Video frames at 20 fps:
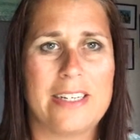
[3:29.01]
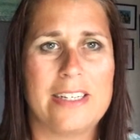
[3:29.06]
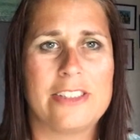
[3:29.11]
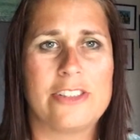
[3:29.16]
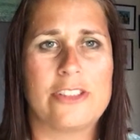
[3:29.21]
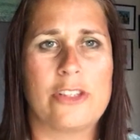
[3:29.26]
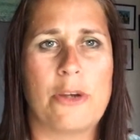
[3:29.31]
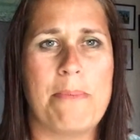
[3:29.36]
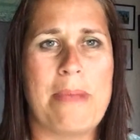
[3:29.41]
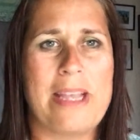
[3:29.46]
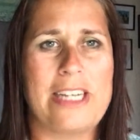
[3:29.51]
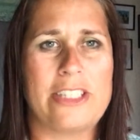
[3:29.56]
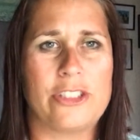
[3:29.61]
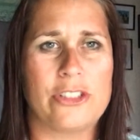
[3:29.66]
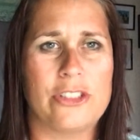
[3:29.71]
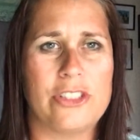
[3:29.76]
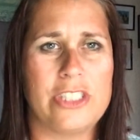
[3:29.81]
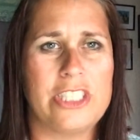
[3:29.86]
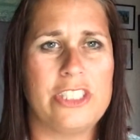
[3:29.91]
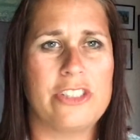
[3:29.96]
So make
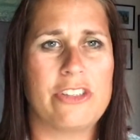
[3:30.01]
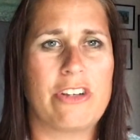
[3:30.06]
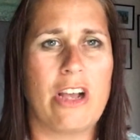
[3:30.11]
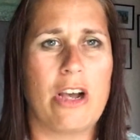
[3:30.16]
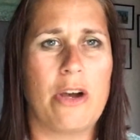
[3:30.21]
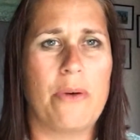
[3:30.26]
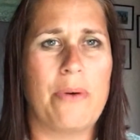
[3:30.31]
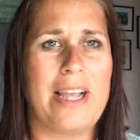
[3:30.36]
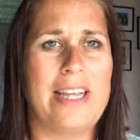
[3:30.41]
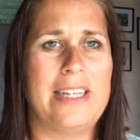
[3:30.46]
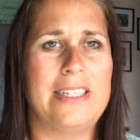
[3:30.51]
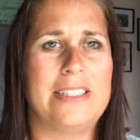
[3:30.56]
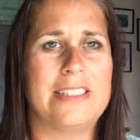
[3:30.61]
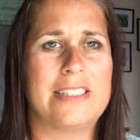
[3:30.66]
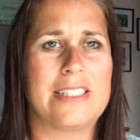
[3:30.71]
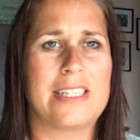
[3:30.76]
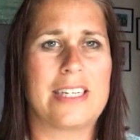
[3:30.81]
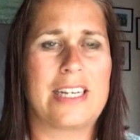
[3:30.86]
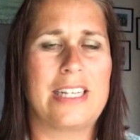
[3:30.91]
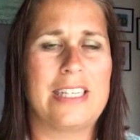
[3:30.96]
sure that you go
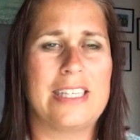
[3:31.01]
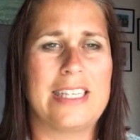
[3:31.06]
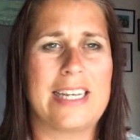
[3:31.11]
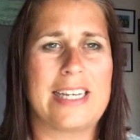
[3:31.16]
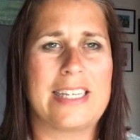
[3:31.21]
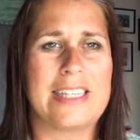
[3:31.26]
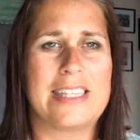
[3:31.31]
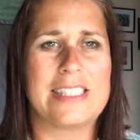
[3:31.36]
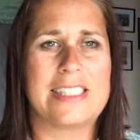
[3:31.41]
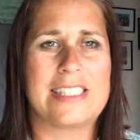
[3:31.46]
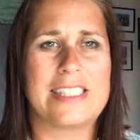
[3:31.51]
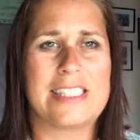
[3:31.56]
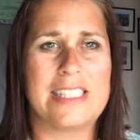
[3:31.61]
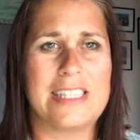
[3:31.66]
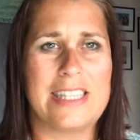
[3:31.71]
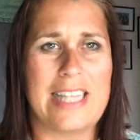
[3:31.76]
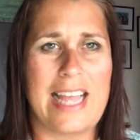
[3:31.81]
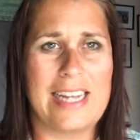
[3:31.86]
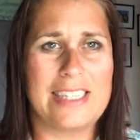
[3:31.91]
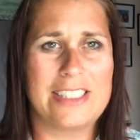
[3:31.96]
and click the
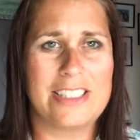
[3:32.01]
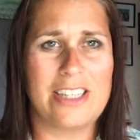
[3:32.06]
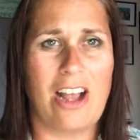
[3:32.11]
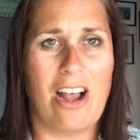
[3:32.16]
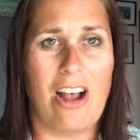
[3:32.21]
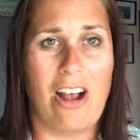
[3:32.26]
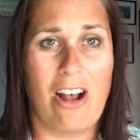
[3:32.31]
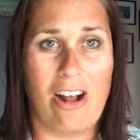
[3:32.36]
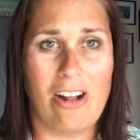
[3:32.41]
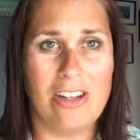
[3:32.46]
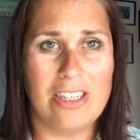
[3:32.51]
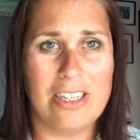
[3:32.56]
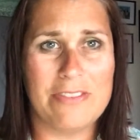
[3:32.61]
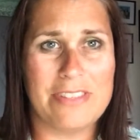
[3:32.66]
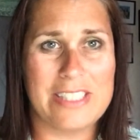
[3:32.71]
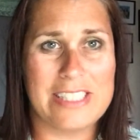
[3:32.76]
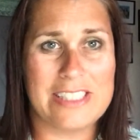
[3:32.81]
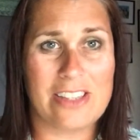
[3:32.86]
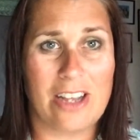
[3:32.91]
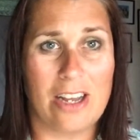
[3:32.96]
select all of
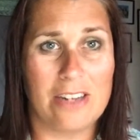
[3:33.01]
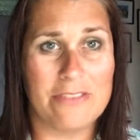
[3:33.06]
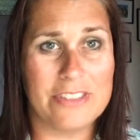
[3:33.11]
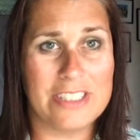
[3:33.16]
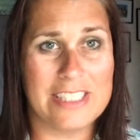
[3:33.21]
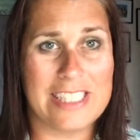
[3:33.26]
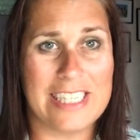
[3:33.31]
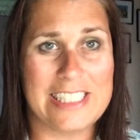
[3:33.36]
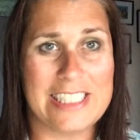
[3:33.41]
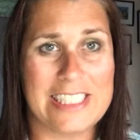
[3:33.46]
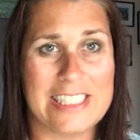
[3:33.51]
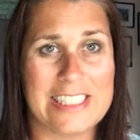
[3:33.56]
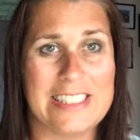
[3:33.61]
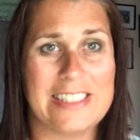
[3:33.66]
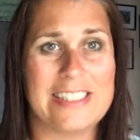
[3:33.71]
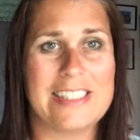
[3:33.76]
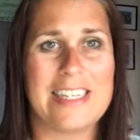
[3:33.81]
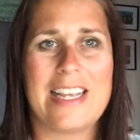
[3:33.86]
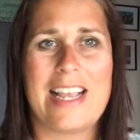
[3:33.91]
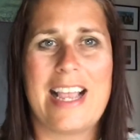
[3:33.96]
these
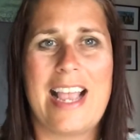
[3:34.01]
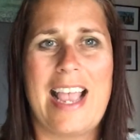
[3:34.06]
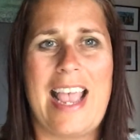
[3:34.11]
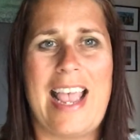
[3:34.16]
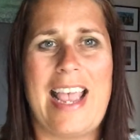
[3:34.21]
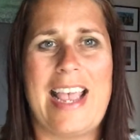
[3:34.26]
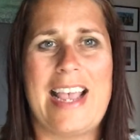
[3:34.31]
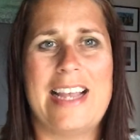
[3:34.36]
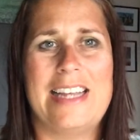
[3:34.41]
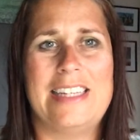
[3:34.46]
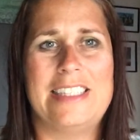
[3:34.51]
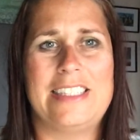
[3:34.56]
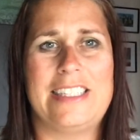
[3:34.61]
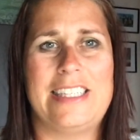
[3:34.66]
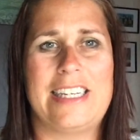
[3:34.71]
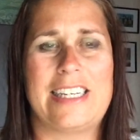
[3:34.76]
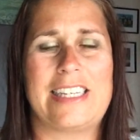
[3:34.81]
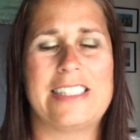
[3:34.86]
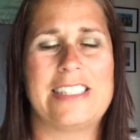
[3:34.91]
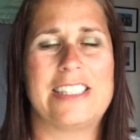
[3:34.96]
conversations, and
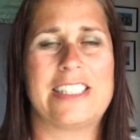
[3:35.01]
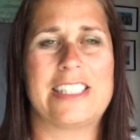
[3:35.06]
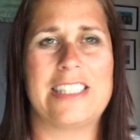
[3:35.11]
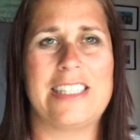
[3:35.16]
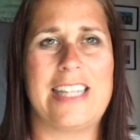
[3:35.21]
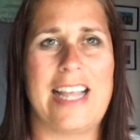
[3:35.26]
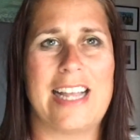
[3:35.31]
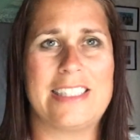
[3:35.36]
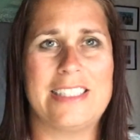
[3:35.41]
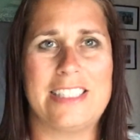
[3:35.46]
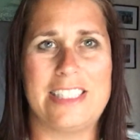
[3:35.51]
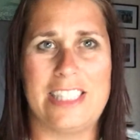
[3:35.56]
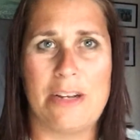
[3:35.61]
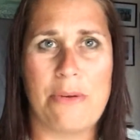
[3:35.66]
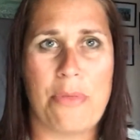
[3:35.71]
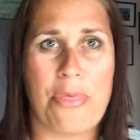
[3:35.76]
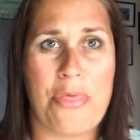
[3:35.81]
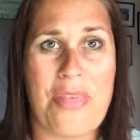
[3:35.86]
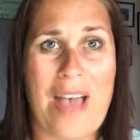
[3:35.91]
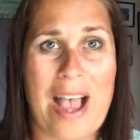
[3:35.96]
it can select,
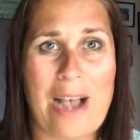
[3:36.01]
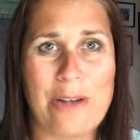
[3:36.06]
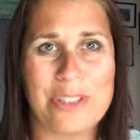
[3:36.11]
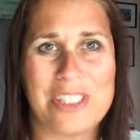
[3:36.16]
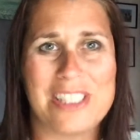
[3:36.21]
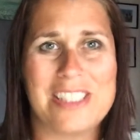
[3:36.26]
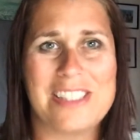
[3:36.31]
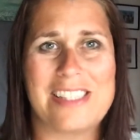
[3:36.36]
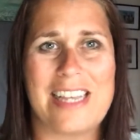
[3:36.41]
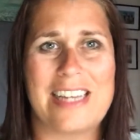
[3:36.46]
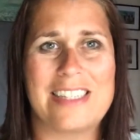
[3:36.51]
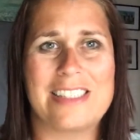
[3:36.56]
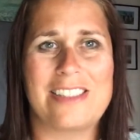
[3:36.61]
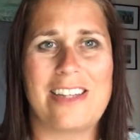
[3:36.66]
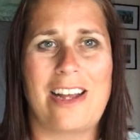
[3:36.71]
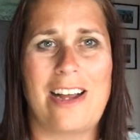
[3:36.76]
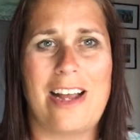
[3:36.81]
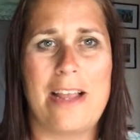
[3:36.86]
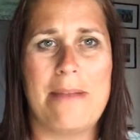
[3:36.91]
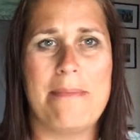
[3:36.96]
thousands at a
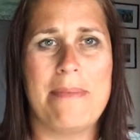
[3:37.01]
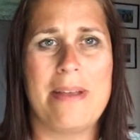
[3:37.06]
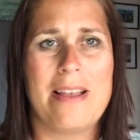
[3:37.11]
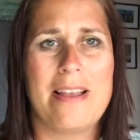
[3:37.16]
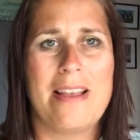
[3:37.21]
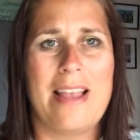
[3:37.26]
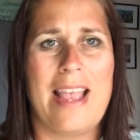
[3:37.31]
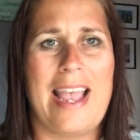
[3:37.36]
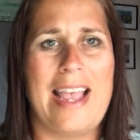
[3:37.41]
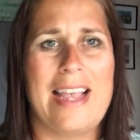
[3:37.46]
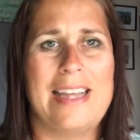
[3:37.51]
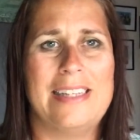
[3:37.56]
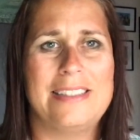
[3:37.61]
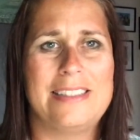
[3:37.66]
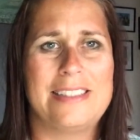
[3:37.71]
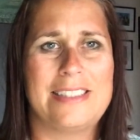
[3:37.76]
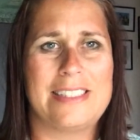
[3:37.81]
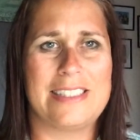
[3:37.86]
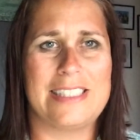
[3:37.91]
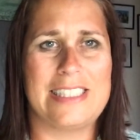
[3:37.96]
time
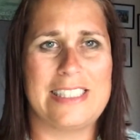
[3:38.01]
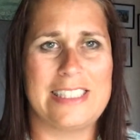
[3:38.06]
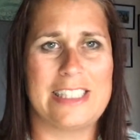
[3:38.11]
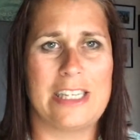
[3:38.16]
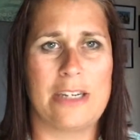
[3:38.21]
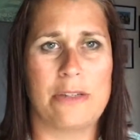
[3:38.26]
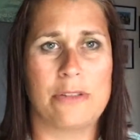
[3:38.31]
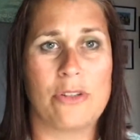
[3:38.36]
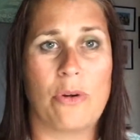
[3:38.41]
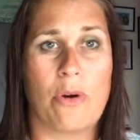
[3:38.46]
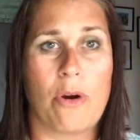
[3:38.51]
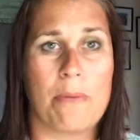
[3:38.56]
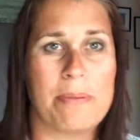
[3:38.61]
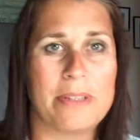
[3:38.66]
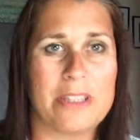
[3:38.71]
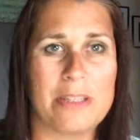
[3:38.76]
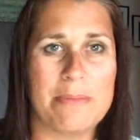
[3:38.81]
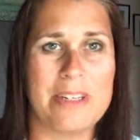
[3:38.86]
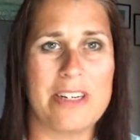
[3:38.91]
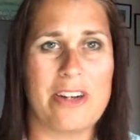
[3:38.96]
and delete those or
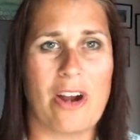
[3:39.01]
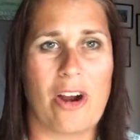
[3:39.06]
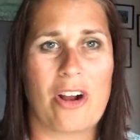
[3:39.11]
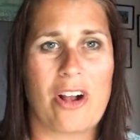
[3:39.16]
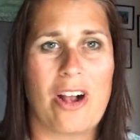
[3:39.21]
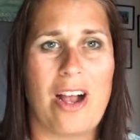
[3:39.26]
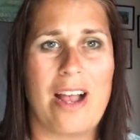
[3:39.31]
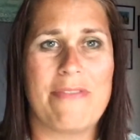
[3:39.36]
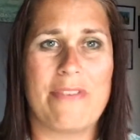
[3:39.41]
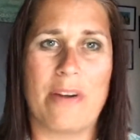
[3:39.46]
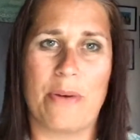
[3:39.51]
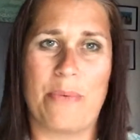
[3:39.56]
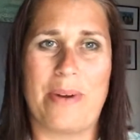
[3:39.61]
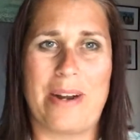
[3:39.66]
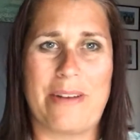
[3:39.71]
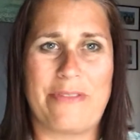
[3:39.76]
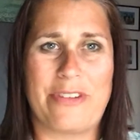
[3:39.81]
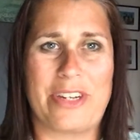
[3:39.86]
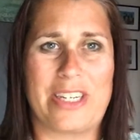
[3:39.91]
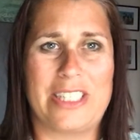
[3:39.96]
put them in an archive or
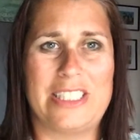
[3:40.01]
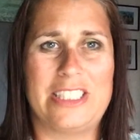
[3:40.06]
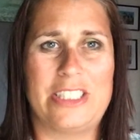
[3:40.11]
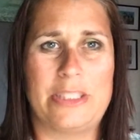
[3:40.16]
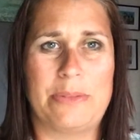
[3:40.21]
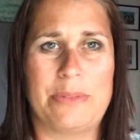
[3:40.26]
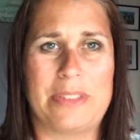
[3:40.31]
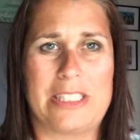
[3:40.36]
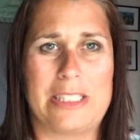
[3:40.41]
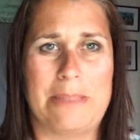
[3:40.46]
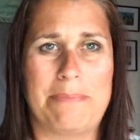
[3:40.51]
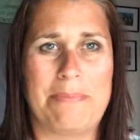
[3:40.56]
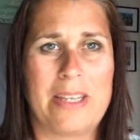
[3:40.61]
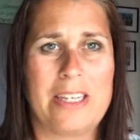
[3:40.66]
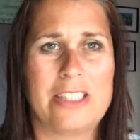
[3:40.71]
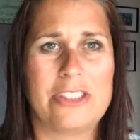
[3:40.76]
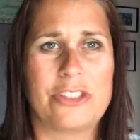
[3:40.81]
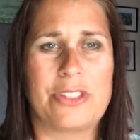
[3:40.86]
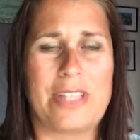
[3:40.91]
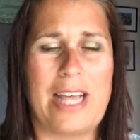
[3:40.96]
whatever you're going to do with them.
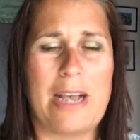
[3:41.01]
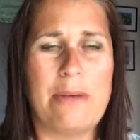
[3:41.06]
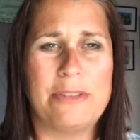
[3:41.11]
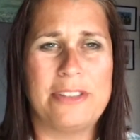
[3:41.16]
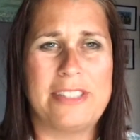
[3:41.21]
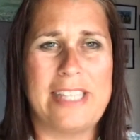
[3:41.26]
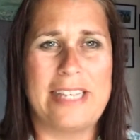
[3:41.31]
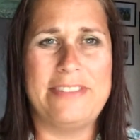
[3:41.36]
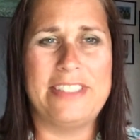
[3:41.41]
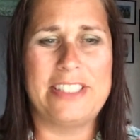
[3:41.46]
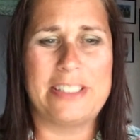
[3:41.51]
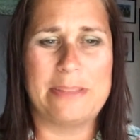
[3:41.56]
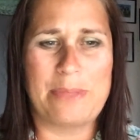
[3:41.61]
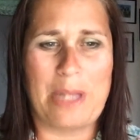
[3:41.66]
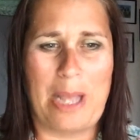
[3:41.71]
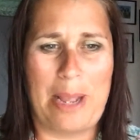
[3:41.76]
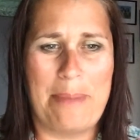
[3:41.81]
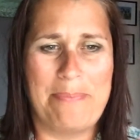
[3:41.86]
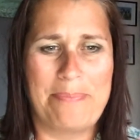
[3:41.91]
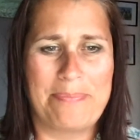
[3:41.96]
So that will save you some
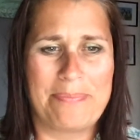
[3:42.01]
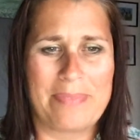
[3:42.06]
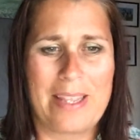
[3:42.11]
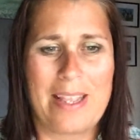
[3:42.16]
time.